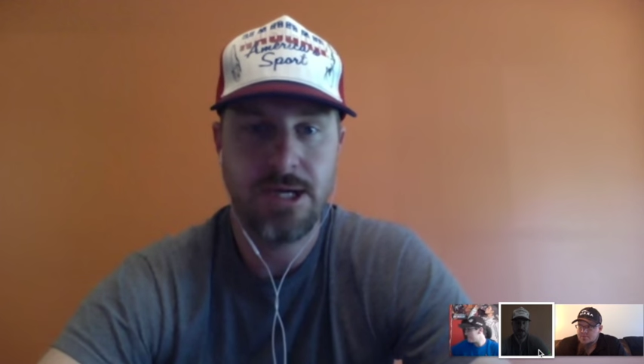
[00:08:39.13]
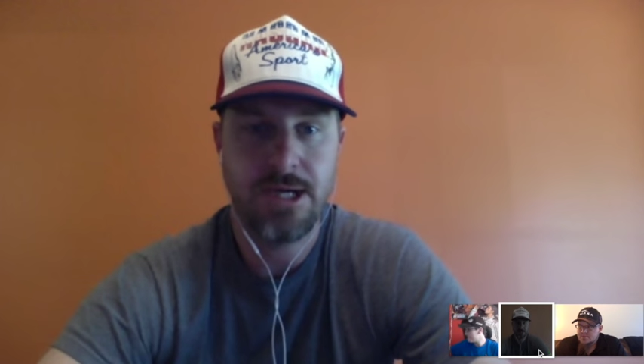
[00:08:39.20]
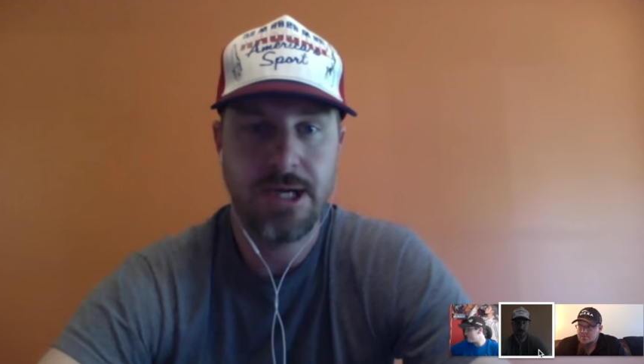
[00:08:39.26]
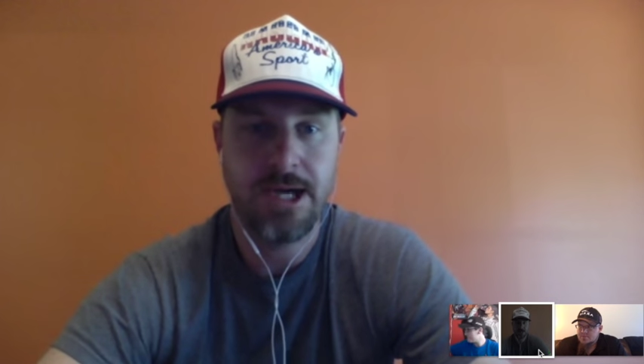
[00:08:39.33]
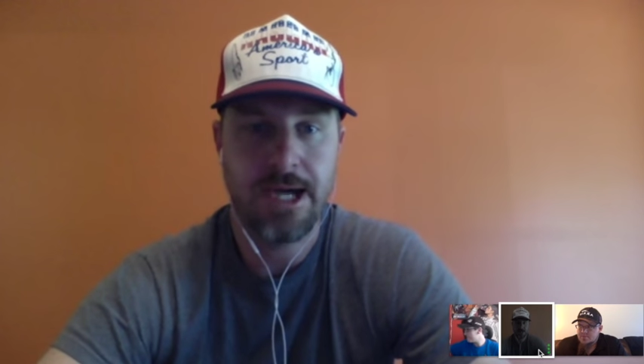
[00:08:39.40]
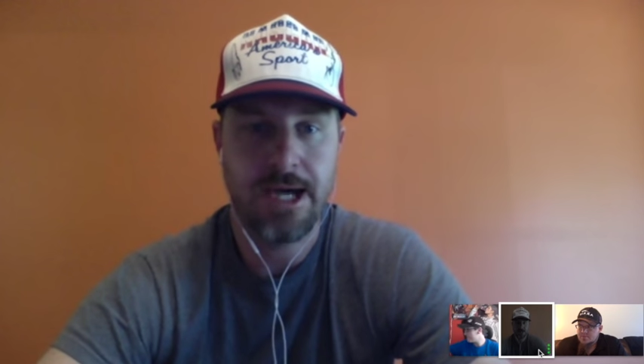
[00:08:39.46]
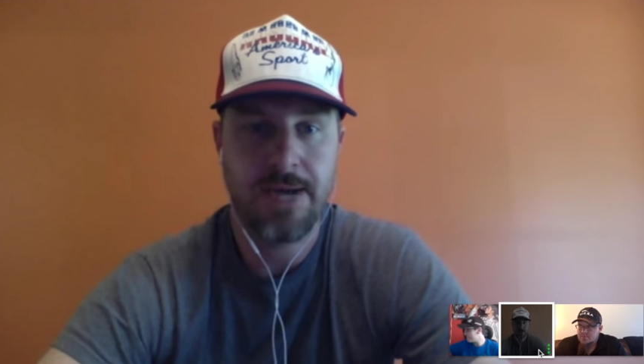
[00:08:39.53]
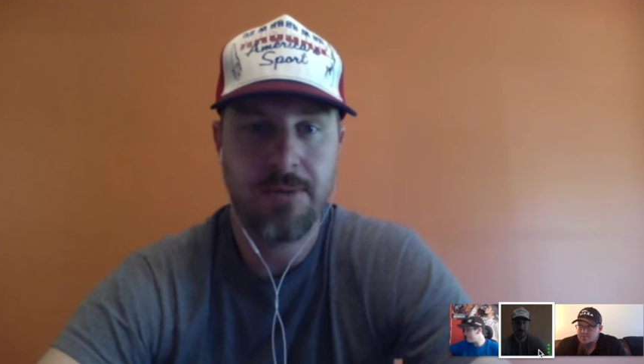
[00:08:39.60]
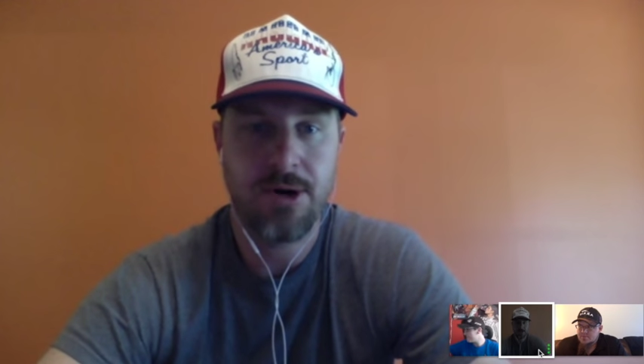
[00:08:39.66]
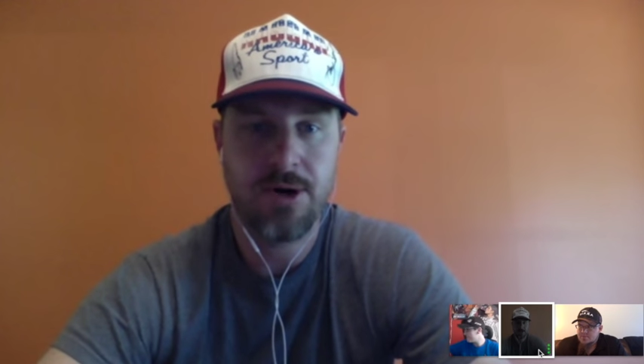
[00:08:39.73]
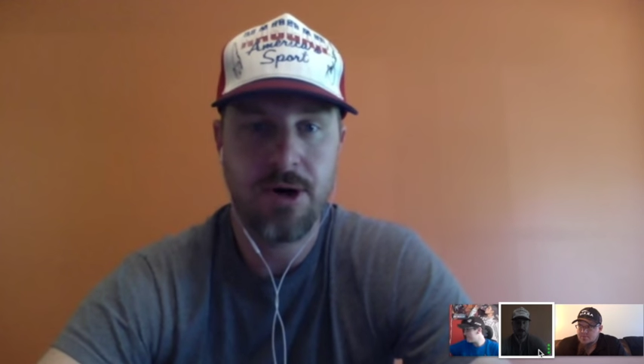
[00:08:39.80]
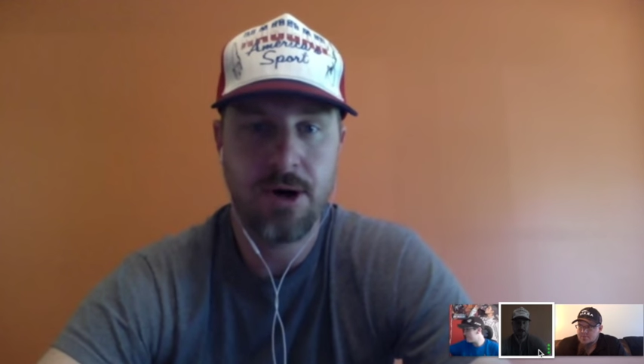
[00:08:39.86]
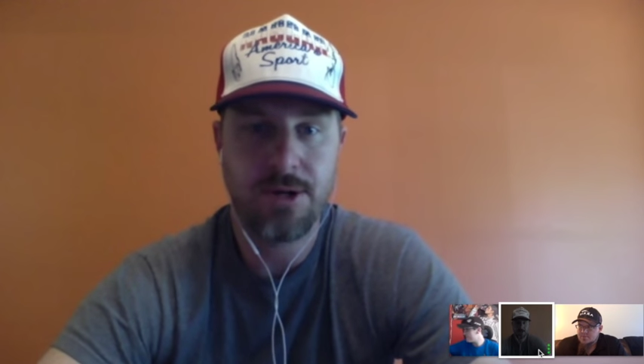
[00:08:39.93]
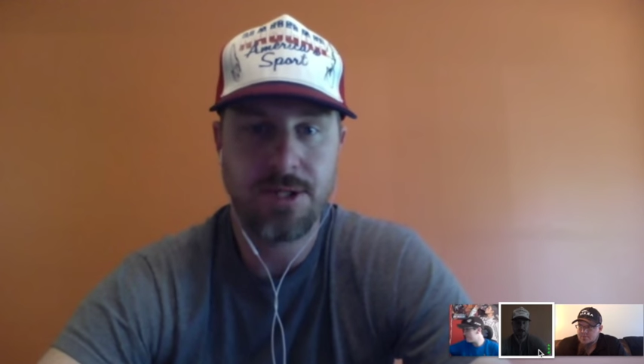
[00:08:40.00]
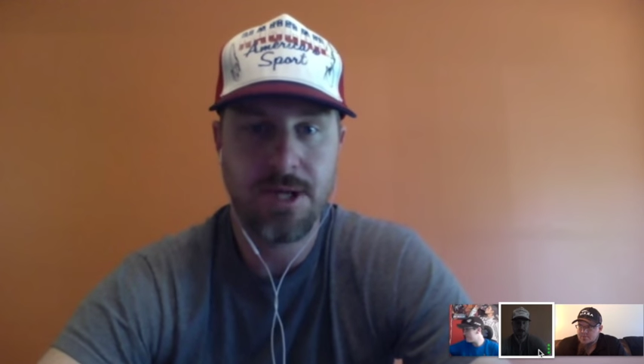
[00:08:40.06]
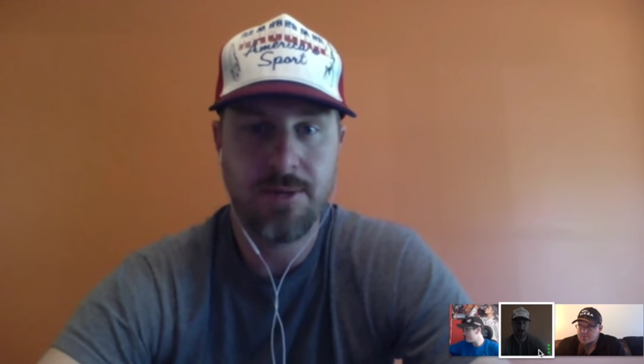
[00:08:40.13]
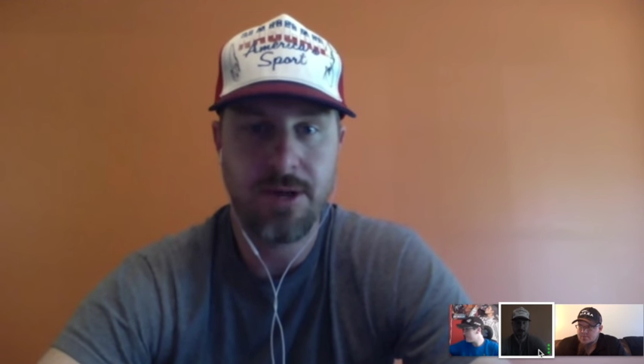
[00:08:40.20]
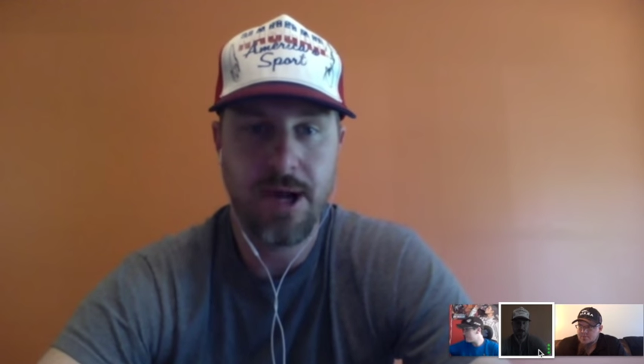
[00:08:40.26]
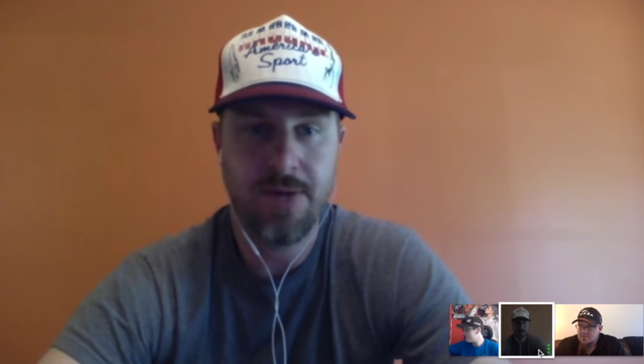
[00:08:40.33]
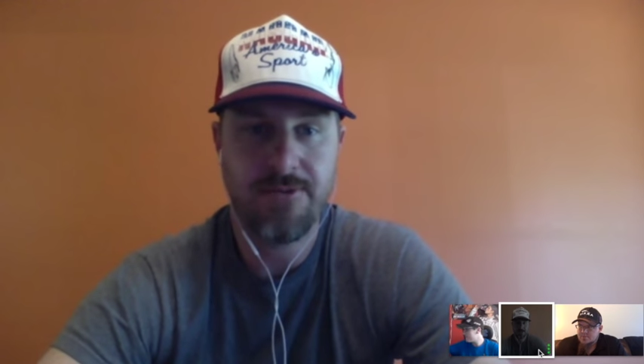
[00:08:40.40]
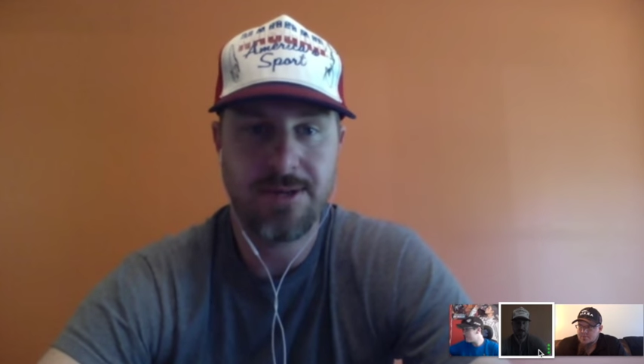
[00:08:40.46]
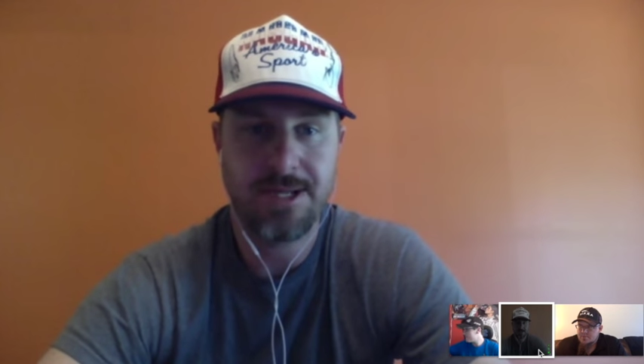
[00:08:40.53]
Earnhardt's coming off
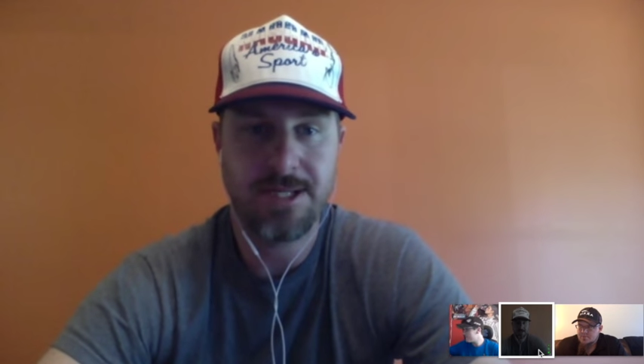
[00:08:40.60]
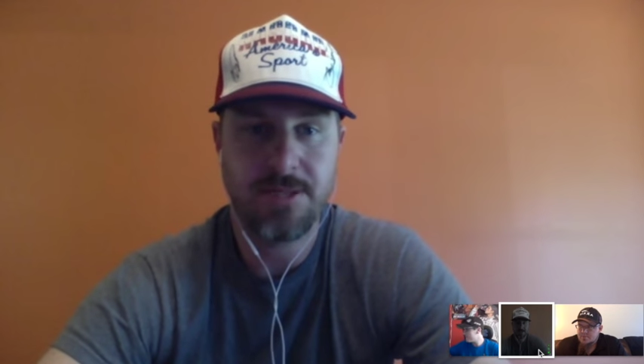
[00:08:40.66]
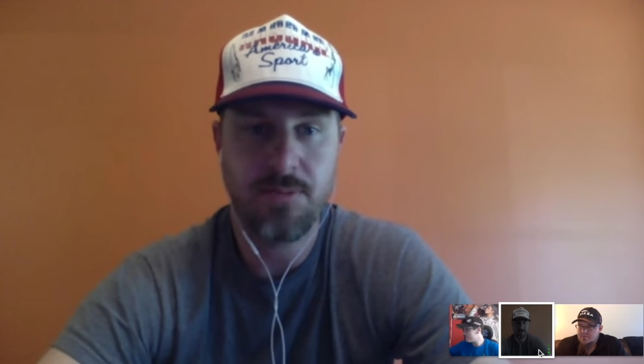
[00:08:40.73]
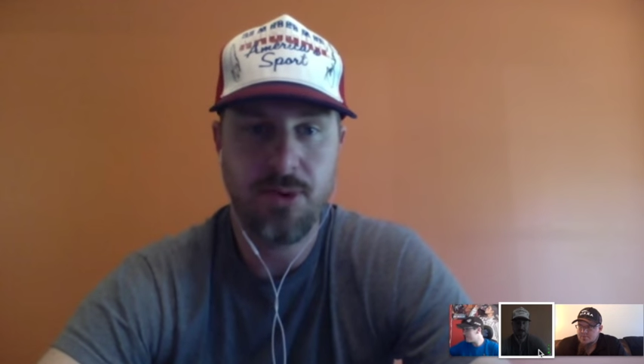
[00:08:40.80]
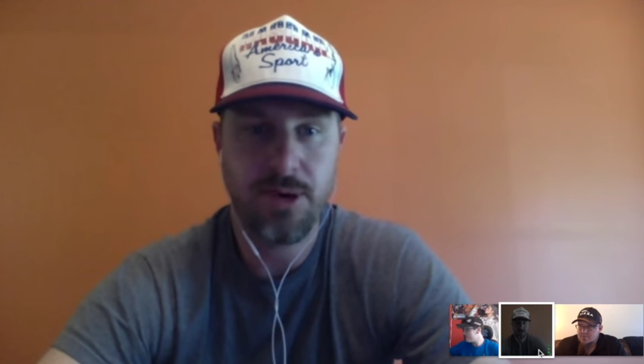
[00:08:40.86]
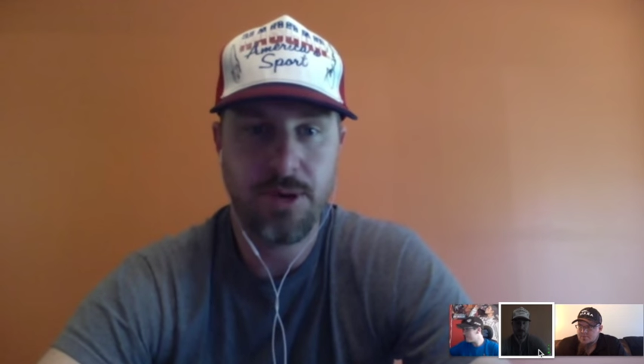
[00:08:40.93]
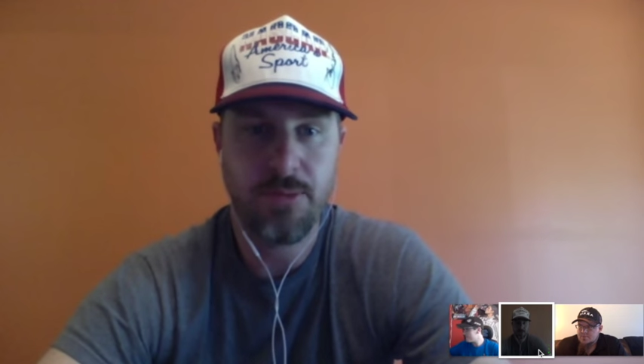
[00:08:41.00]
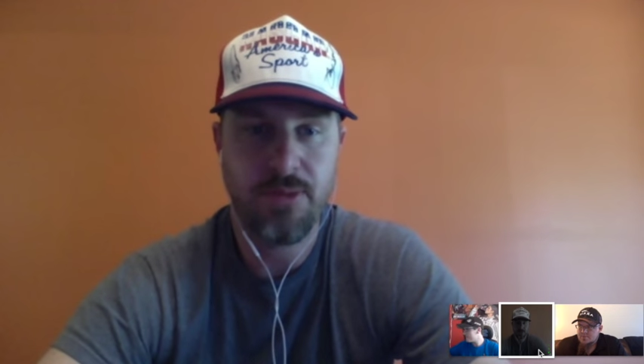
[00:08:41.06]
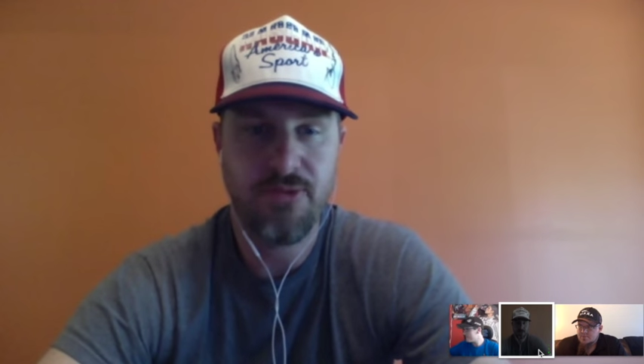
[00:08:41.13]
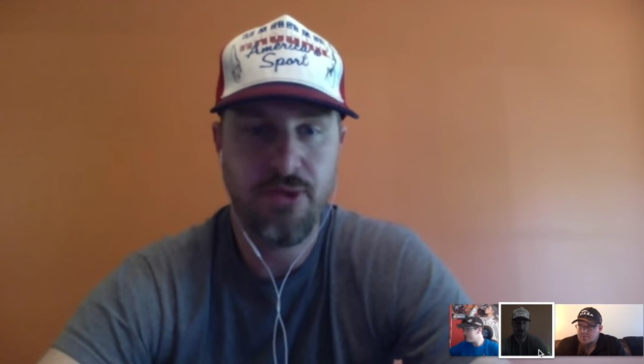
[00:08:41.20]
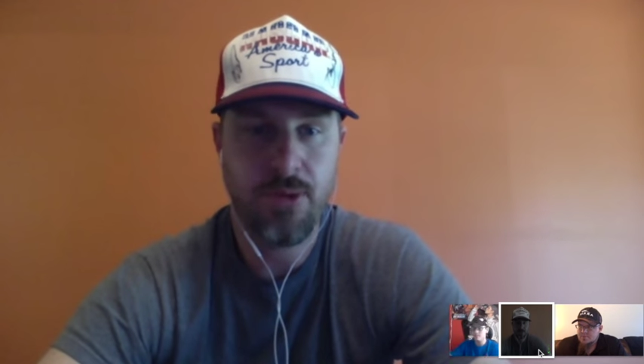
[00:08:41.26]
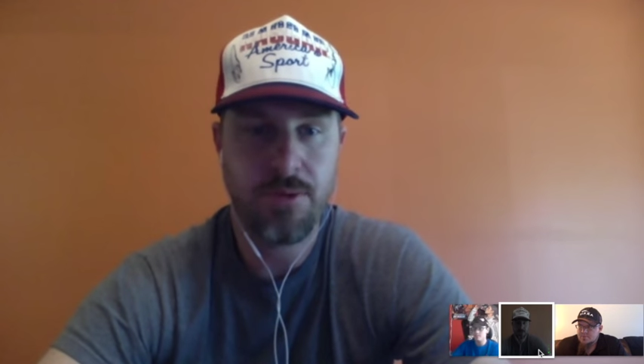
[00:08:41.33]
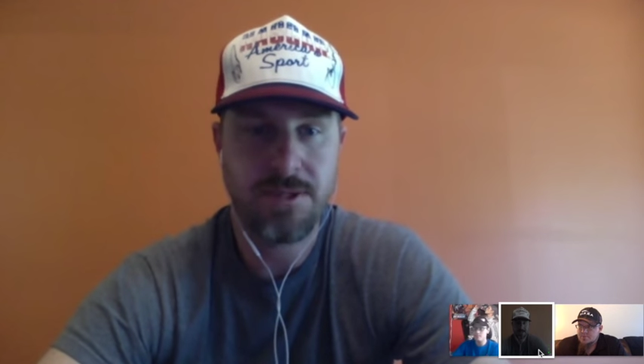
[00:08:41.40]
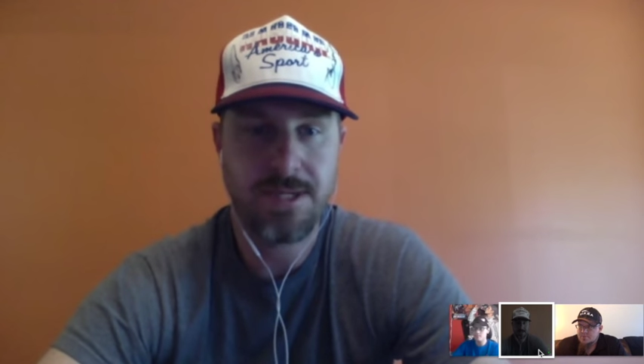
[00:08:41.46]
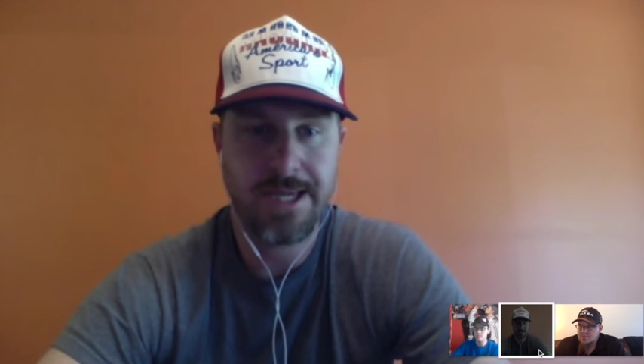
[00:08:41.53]
a disappointing performance at